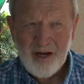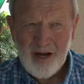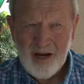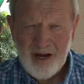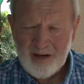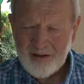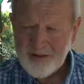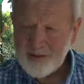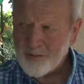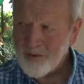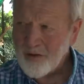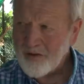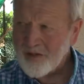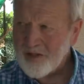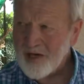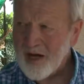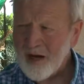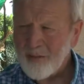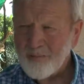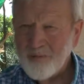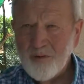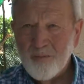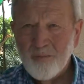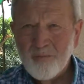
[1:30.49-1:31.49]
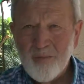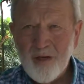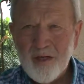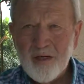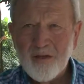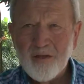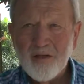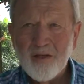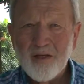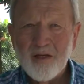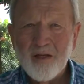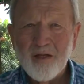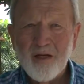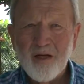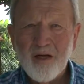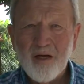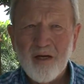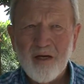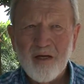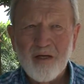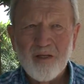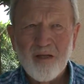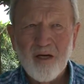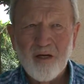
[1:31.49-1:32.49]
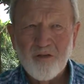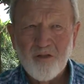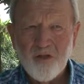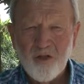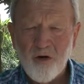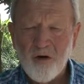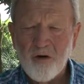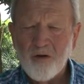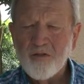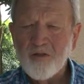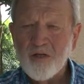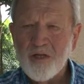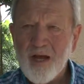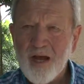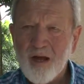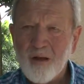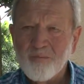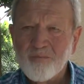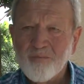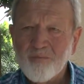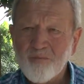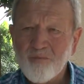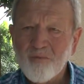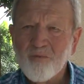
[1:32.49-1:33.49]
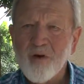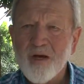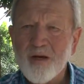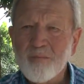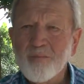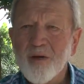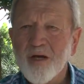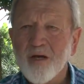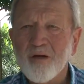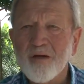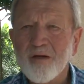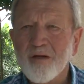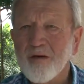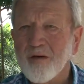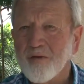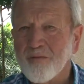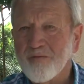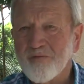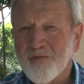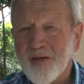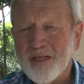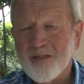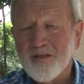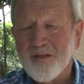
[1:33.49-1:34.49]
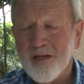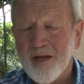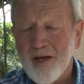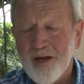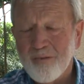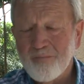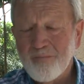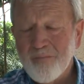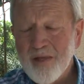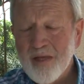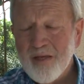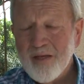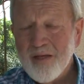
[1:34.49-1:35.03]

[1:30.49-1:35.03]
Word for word: I was supposed to help you build a church and help rebuild it or fix it up.